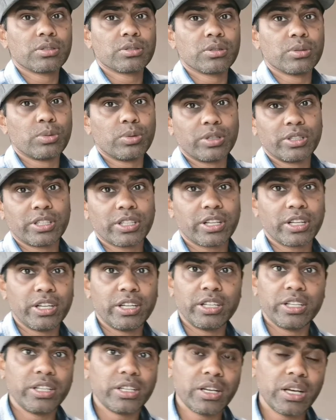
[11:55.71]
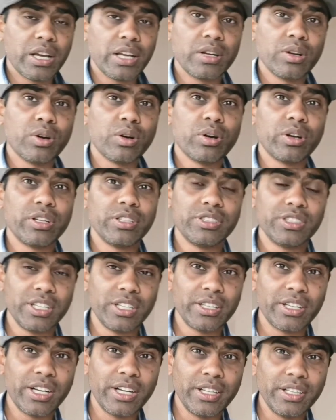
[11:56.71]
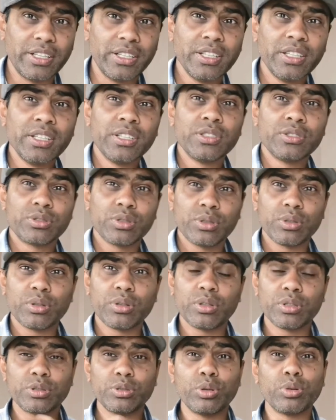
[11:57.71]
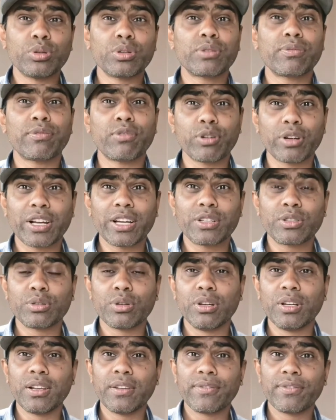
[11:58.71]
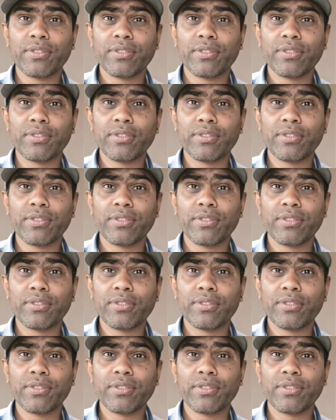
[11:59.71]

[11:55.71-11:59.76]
also vertically and horizontally so don't forget to